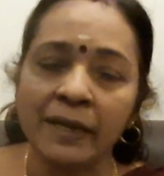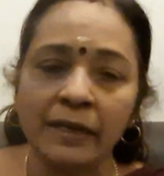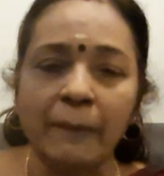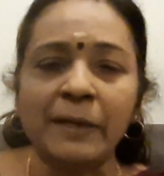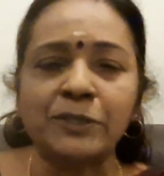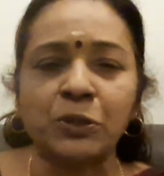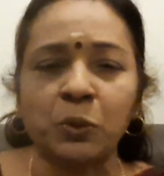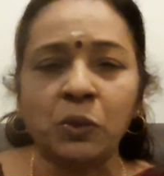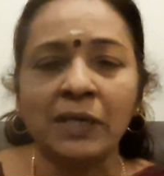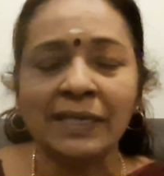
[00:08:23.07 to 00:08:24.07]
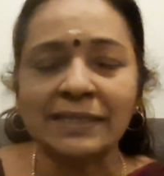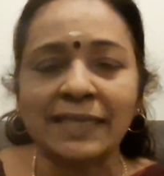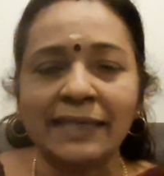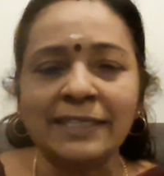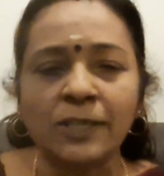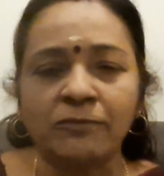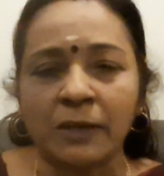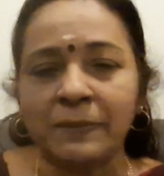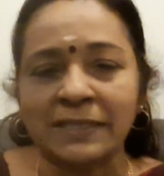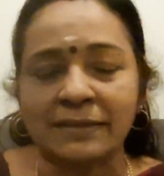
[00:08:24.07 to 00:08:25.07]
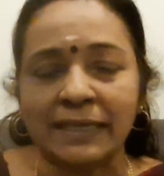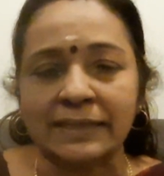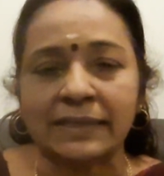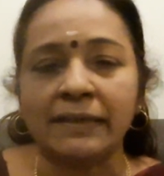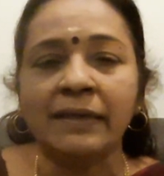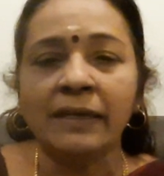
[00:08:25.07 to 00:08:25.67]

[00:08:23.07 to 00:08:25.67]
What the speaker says: Number 2, size of the business.